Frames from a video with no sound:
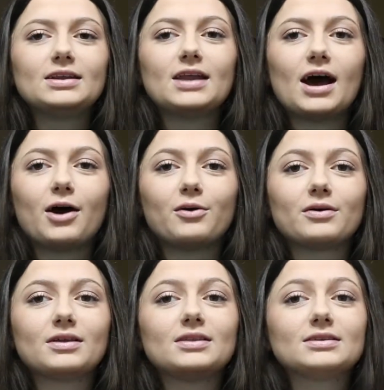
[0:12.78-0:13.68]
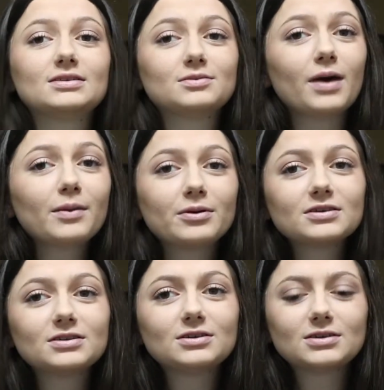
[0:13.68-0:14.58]
Now, this is my
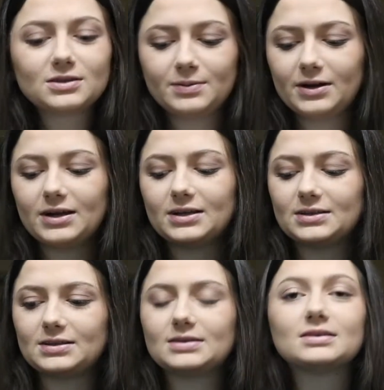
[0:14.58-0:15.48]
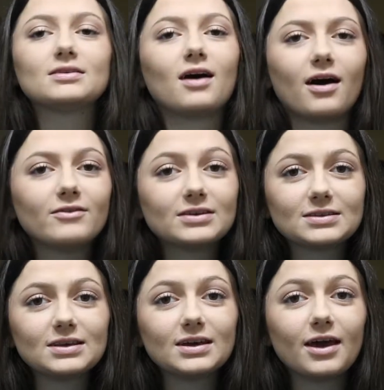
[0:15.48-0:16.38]
personal experience.
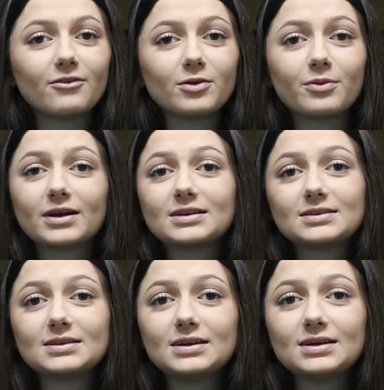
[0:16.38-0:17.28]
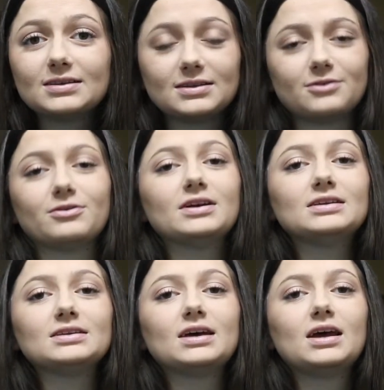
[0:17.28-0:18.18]
Obviously, every pregnancy is
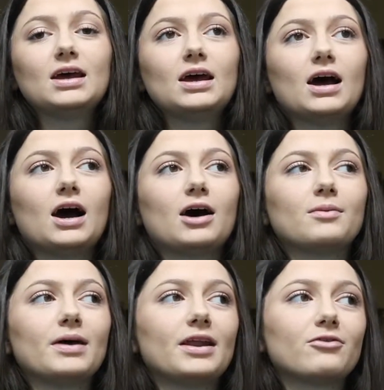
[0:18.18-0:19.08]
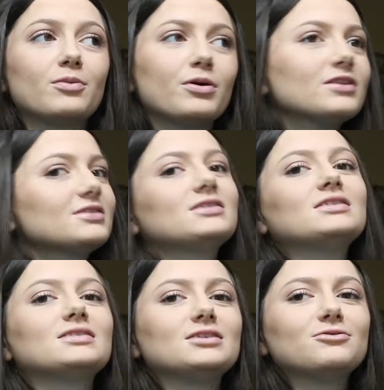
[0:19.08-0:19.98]
different, and every person
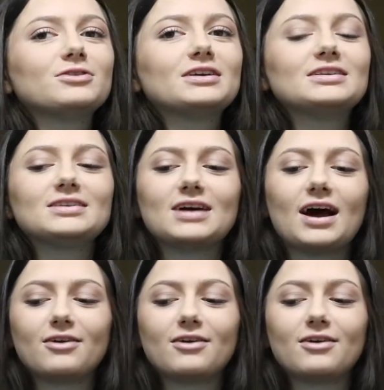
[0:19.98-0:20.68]
is different.